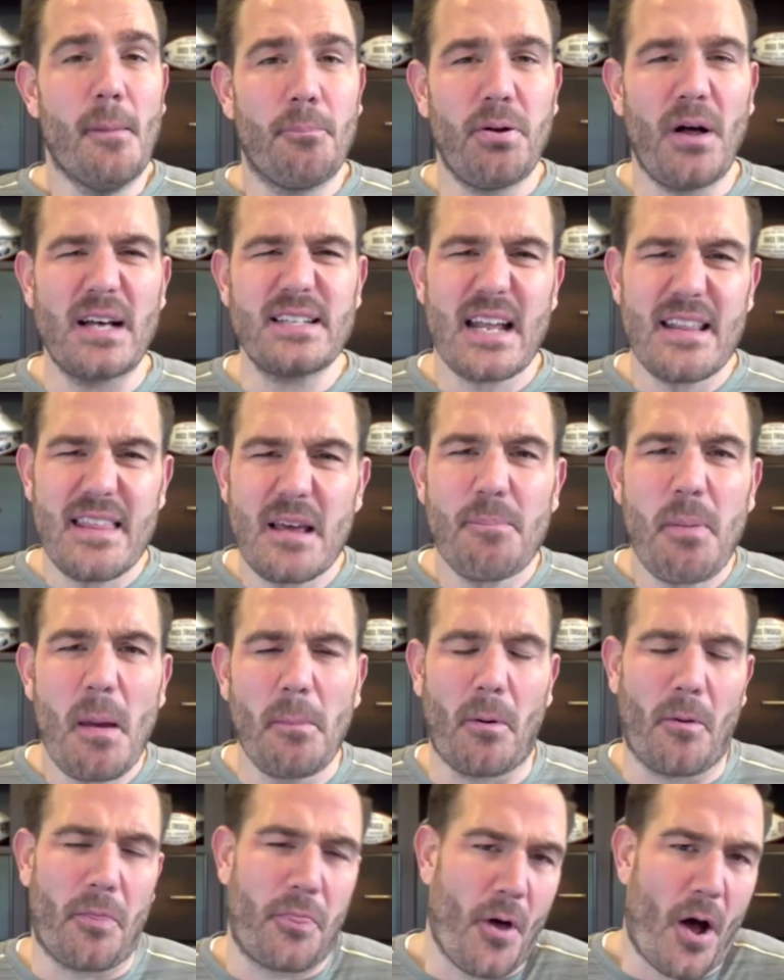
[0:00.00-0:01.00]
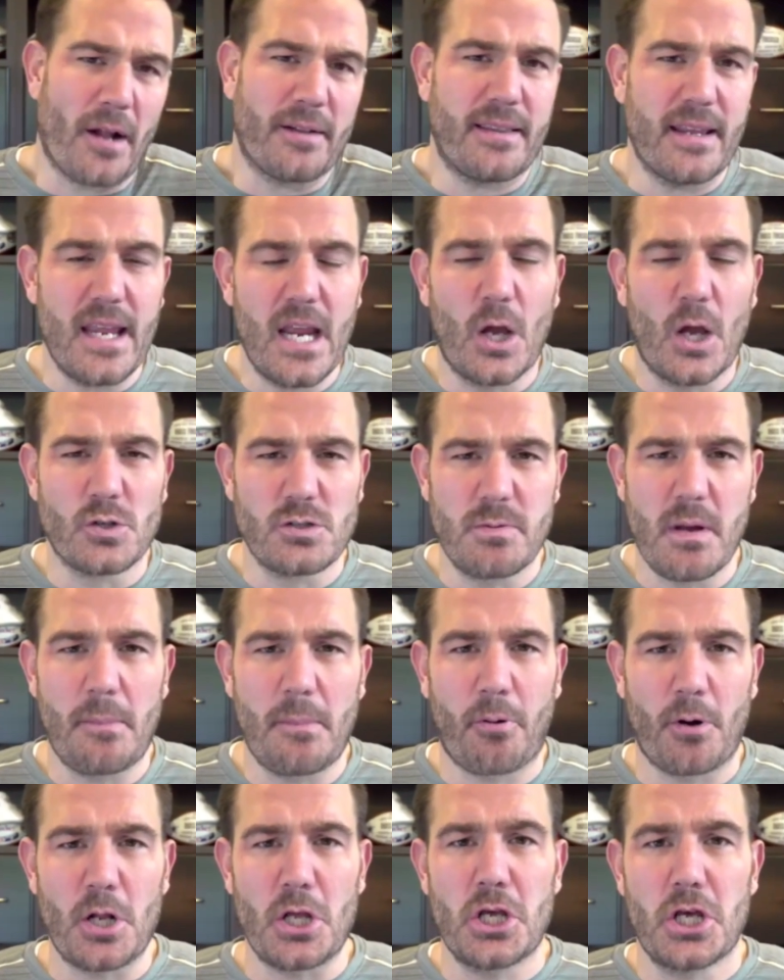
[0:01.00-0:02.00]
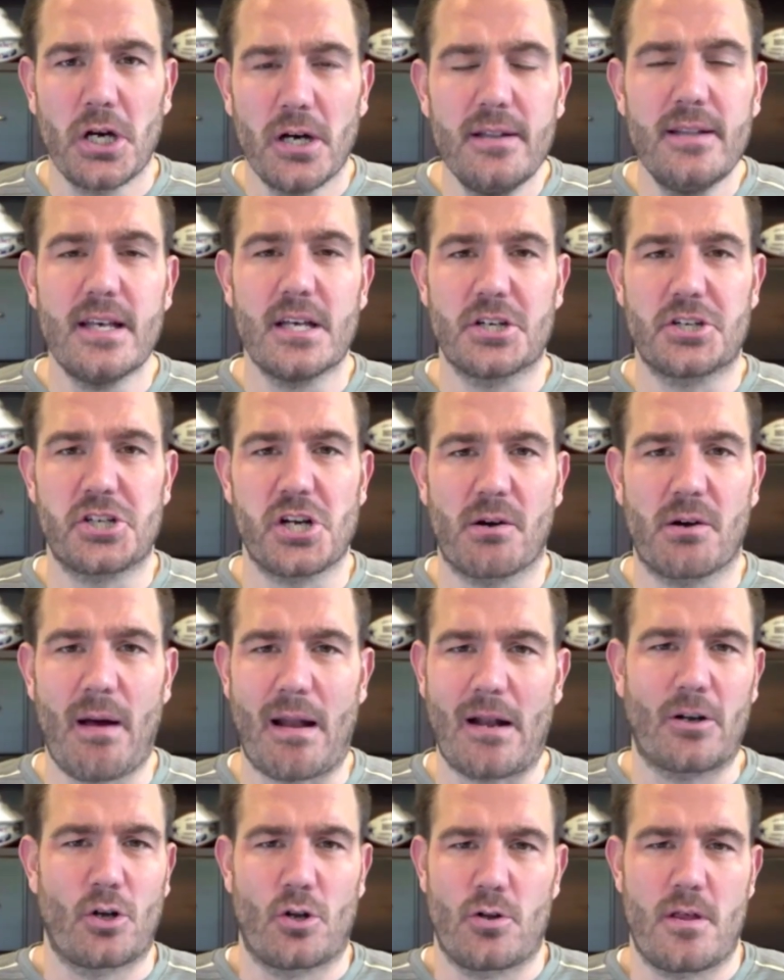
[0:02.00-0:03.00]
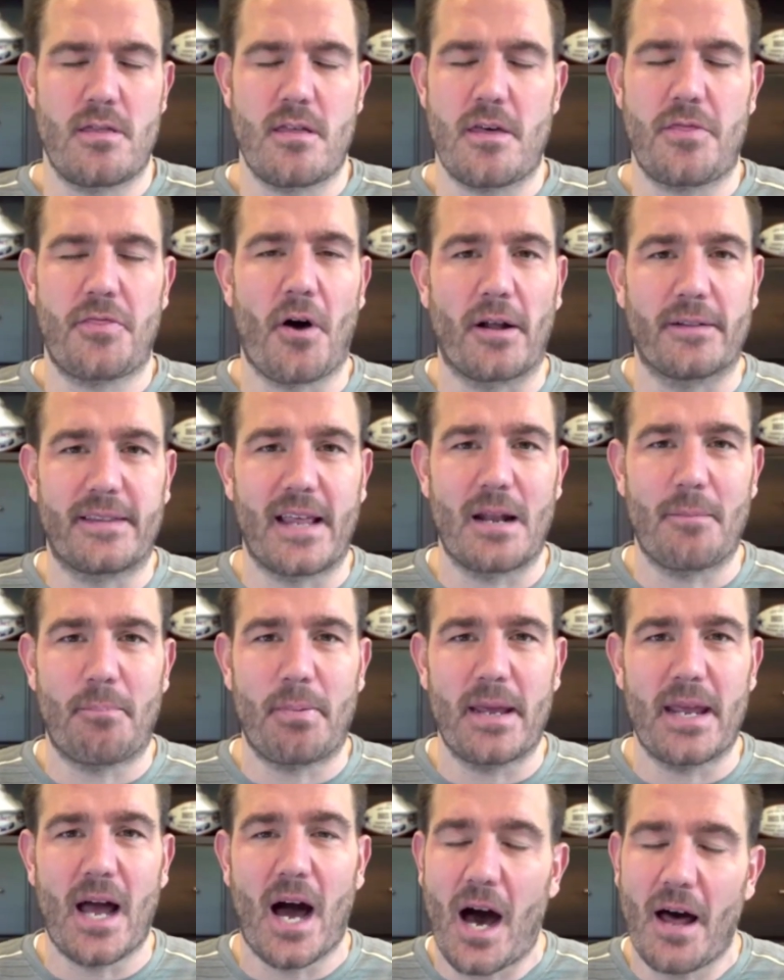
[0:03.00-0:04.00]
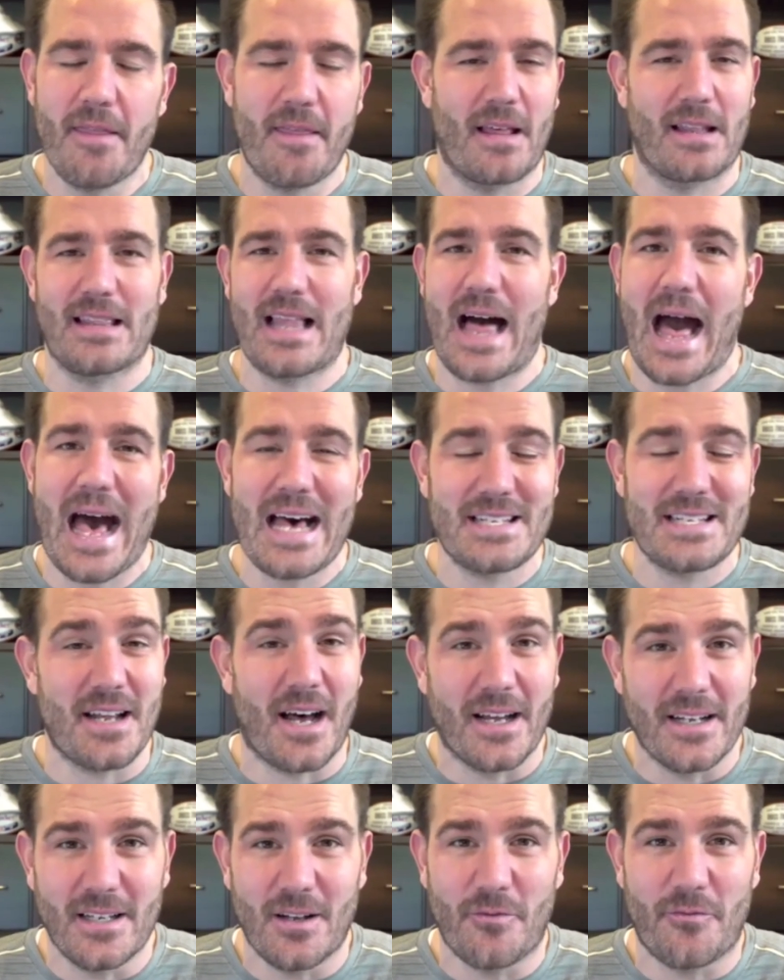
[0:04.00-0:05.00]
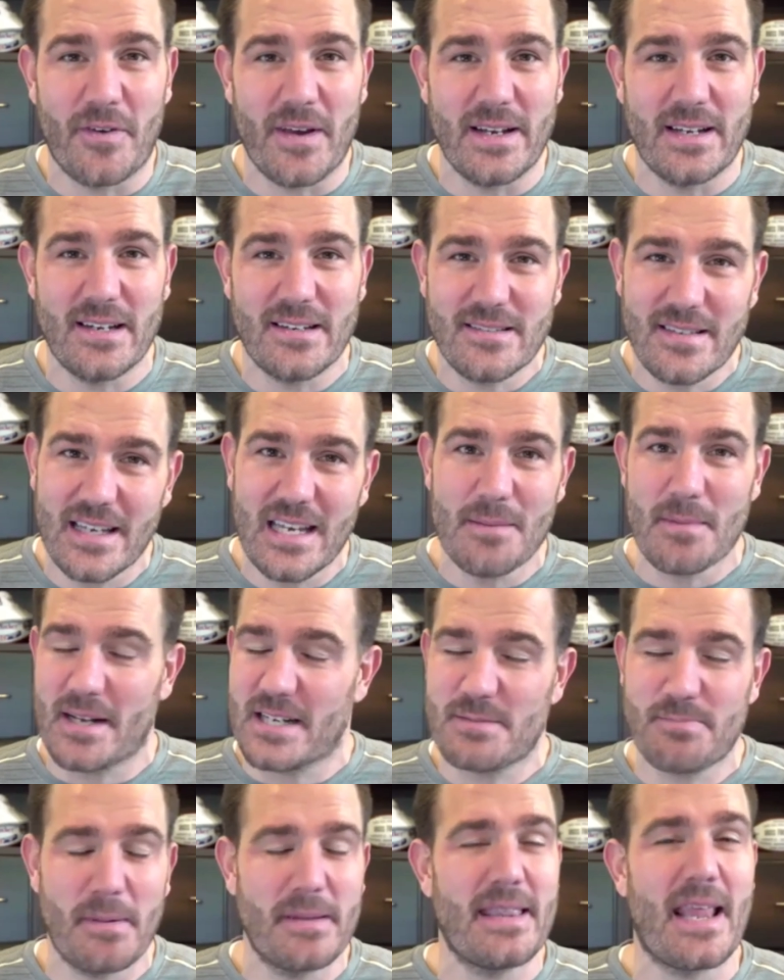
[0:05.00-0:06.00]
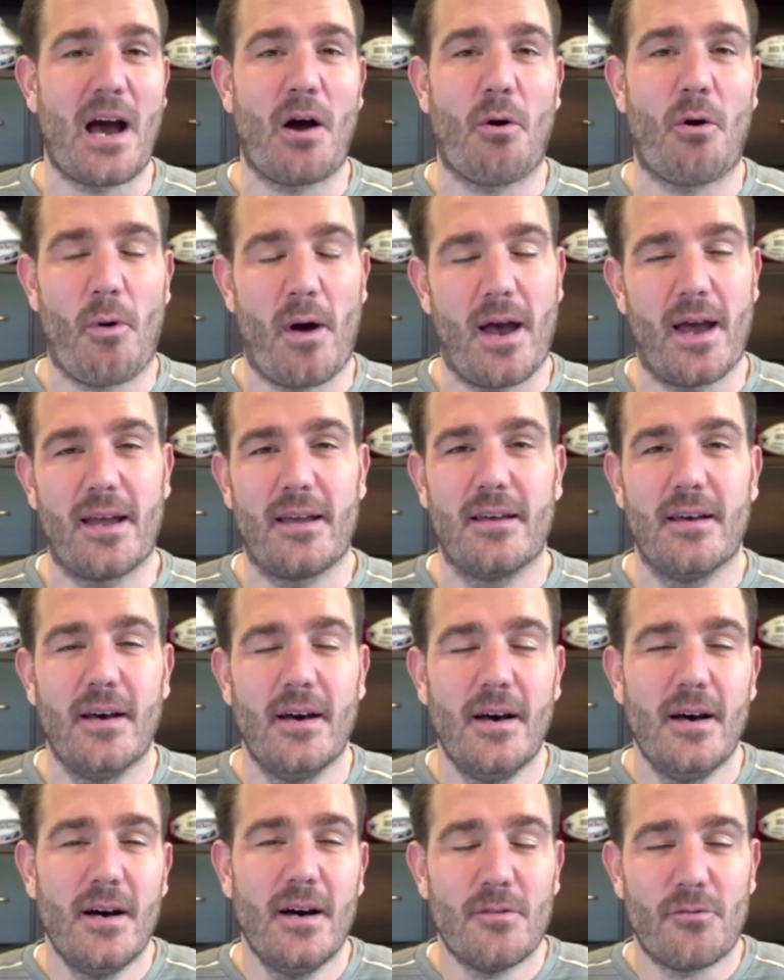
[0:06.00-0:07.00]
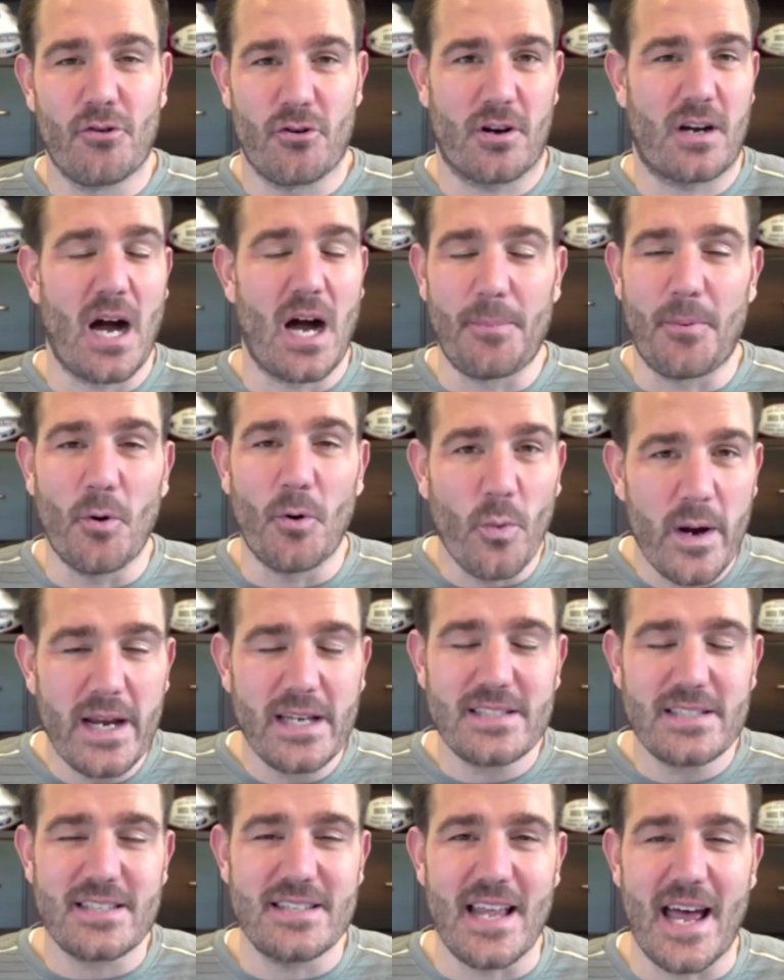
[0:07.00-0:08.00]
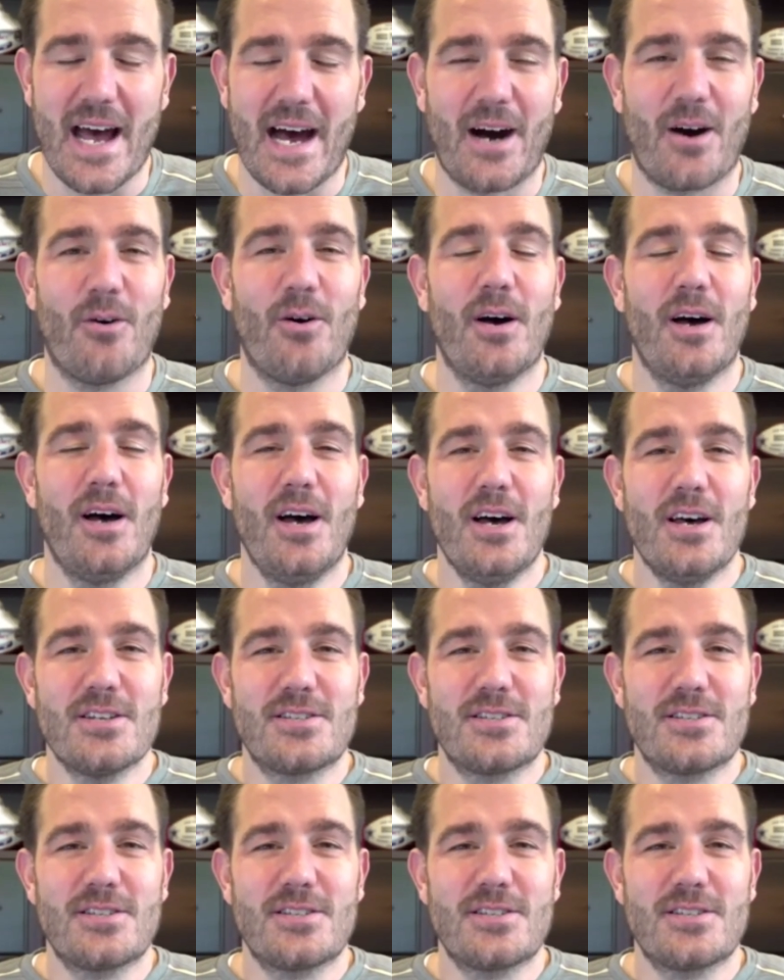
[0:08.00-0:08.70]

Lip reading: Plus, I think people thought the Eagles would be pretty good this year. I don't know that they thought they'd be the last undefeated team, and it's been that way for a couple of weeks now.